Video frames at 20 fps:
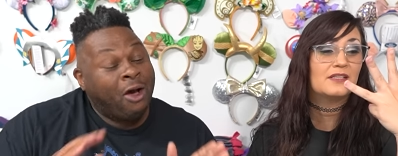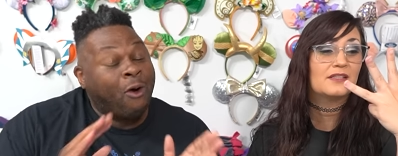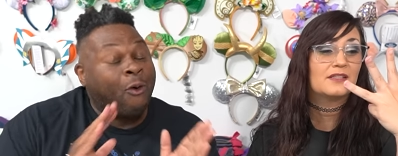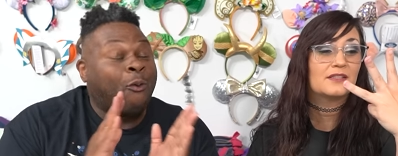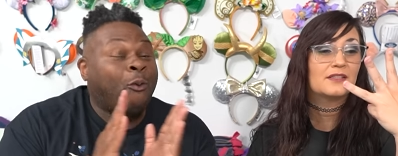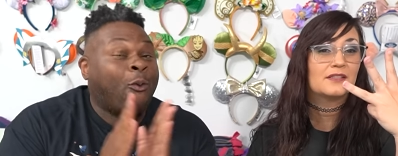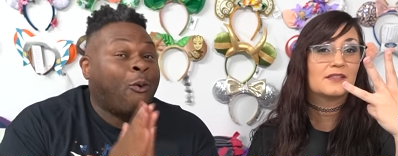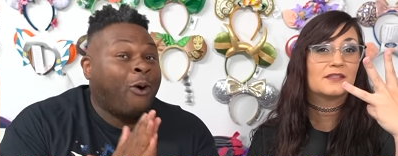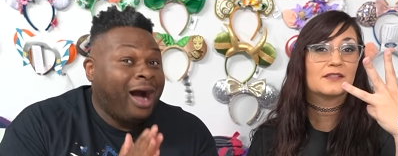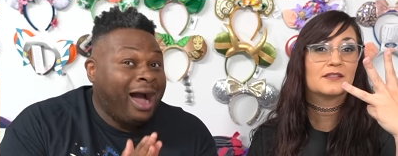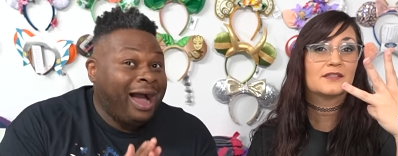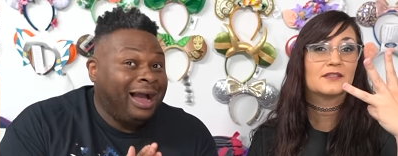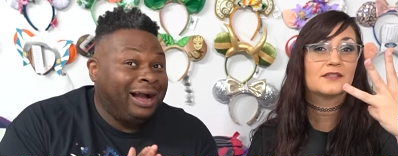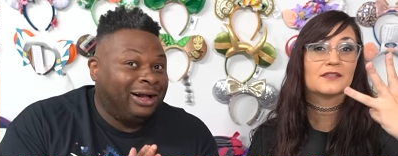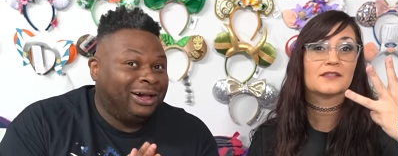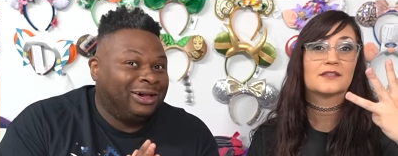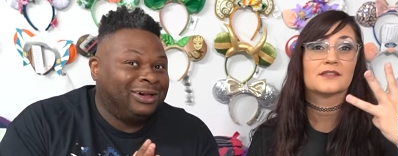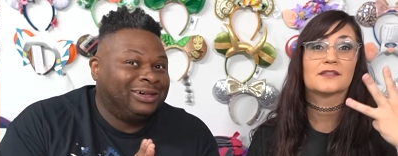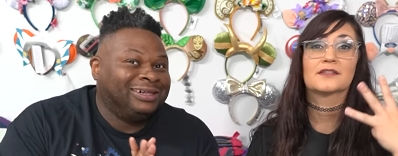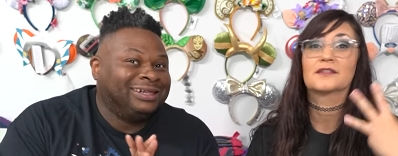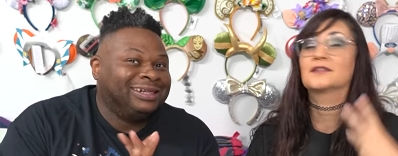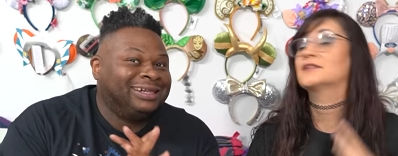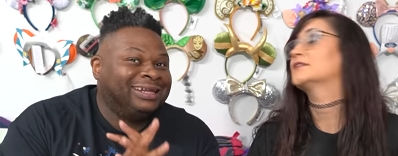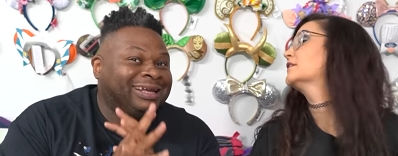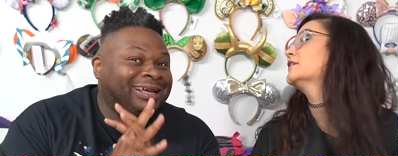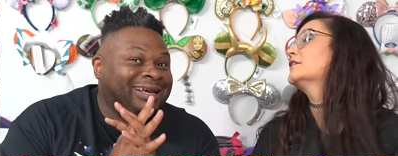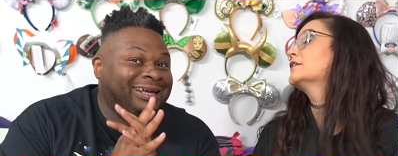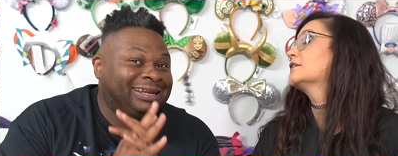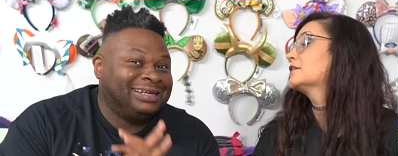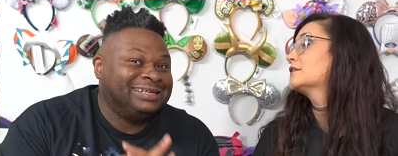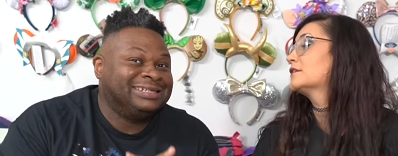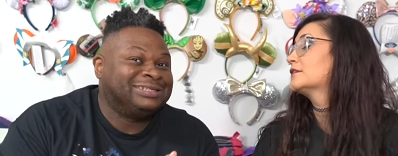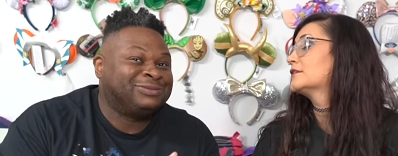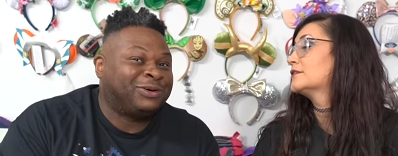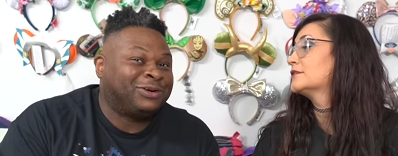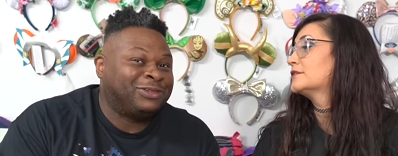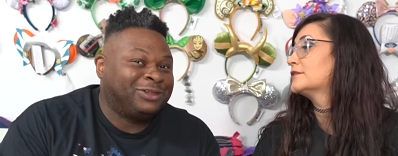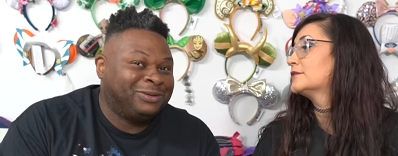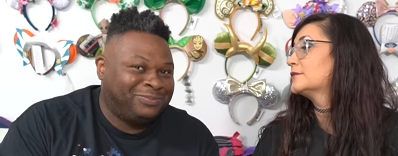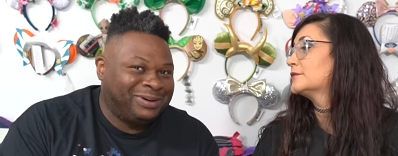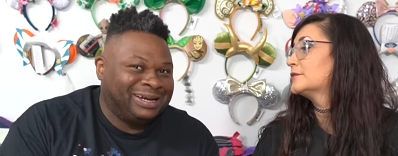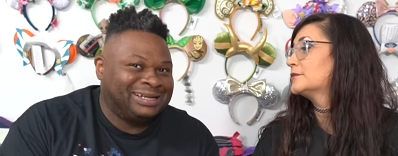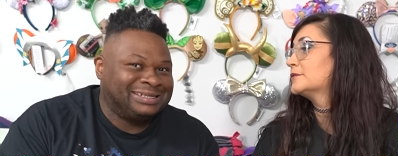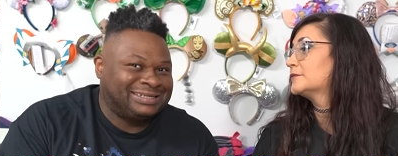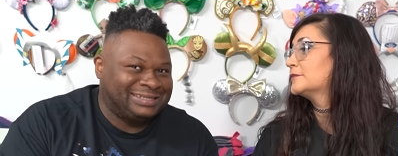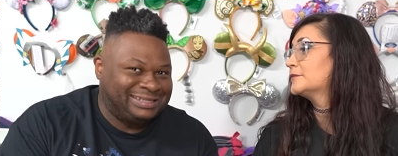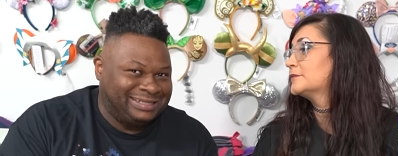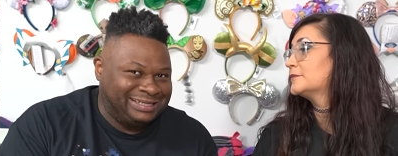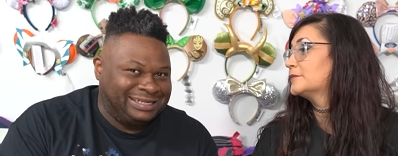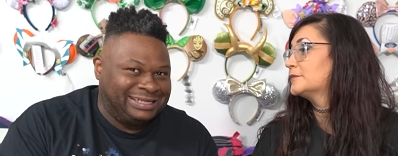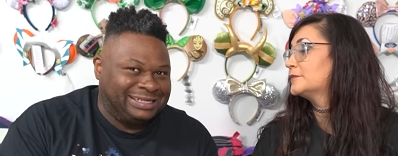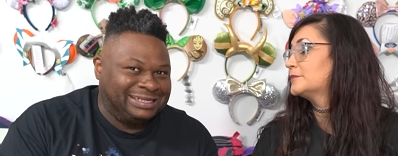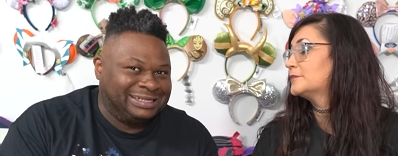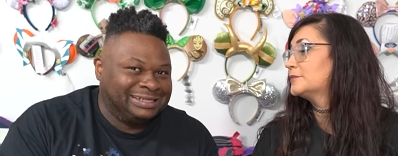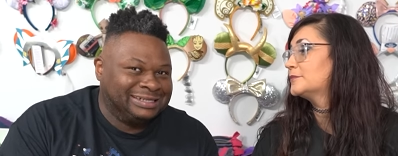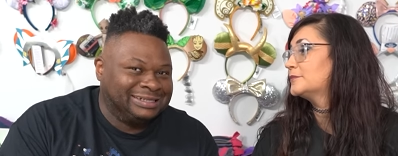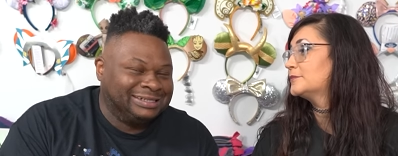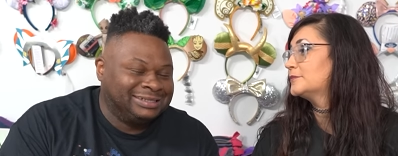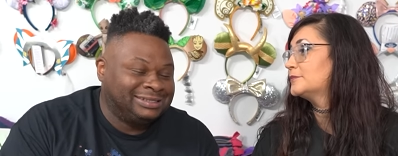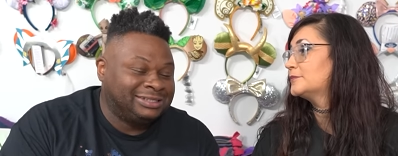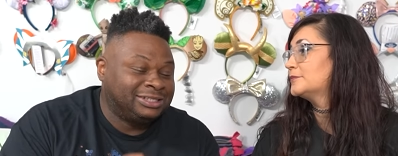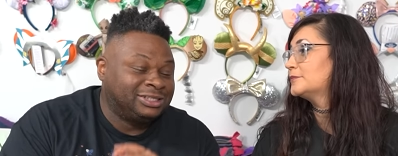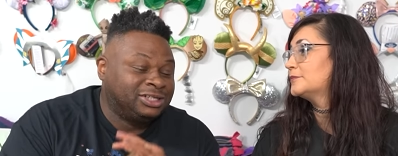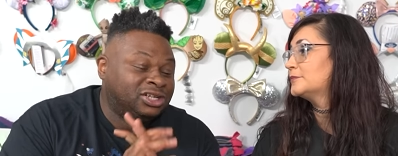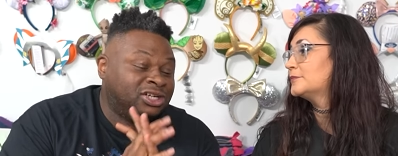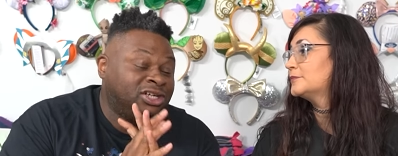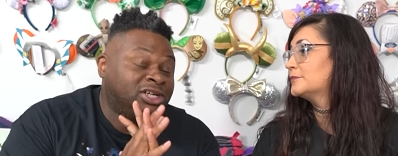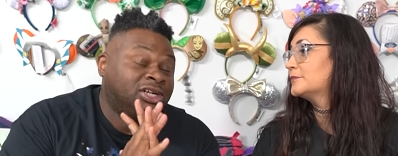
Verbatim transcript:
Speaker 1: While it is one of the best things